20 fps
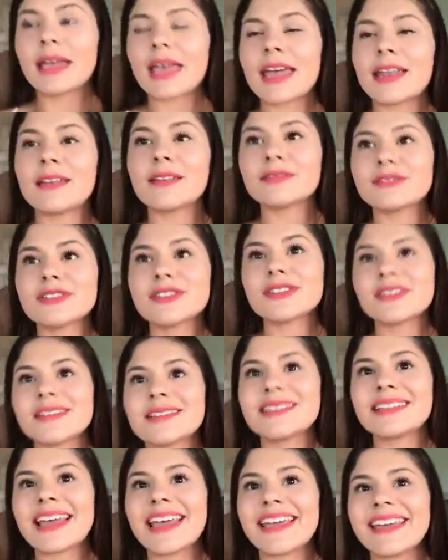And it was
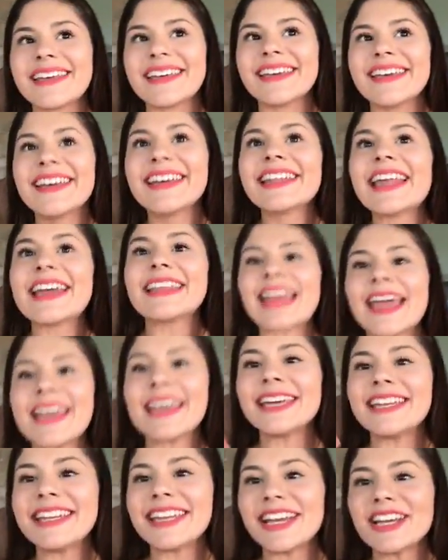just like
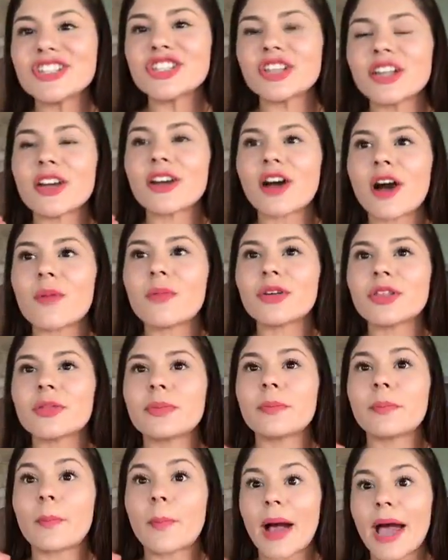that connection I got
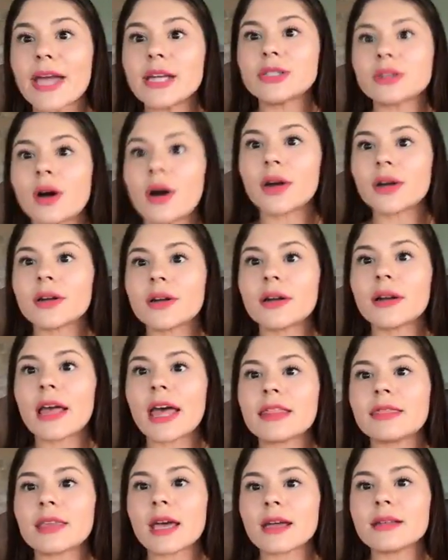with my daughter
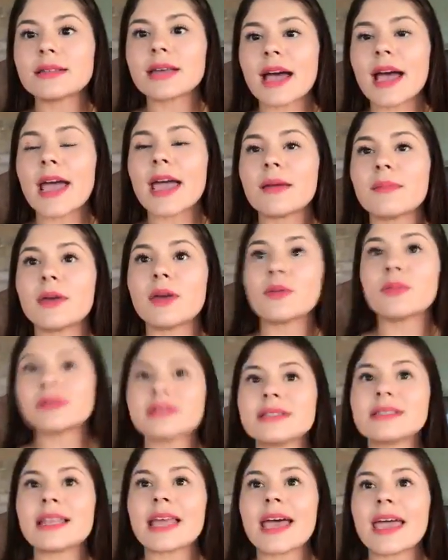at that time. It
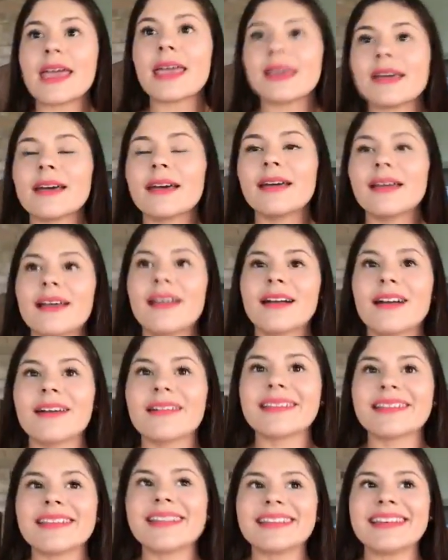was like
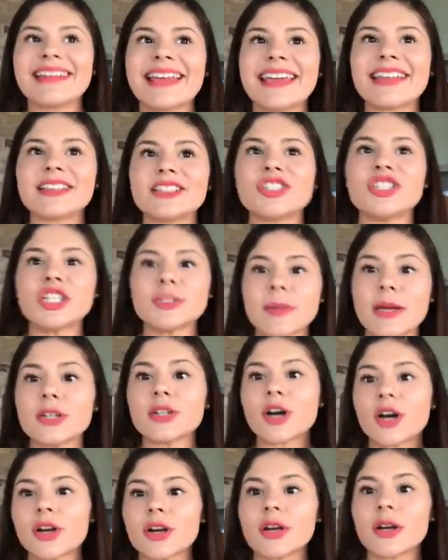she's my
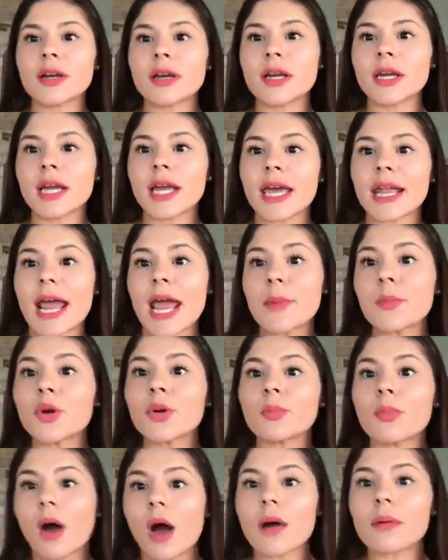daughter and I'm
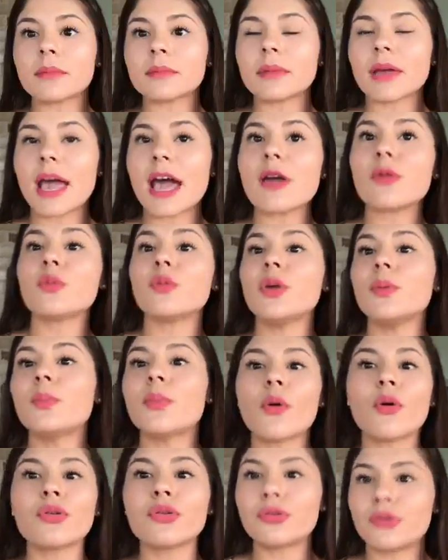her mom, and we
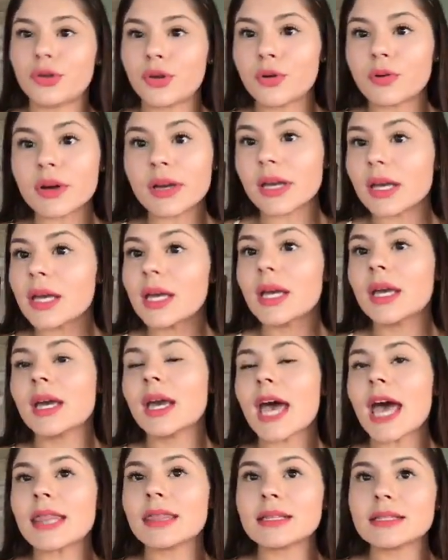both knew it
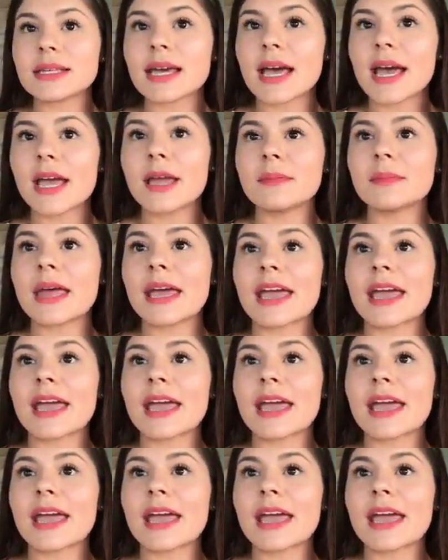at the time.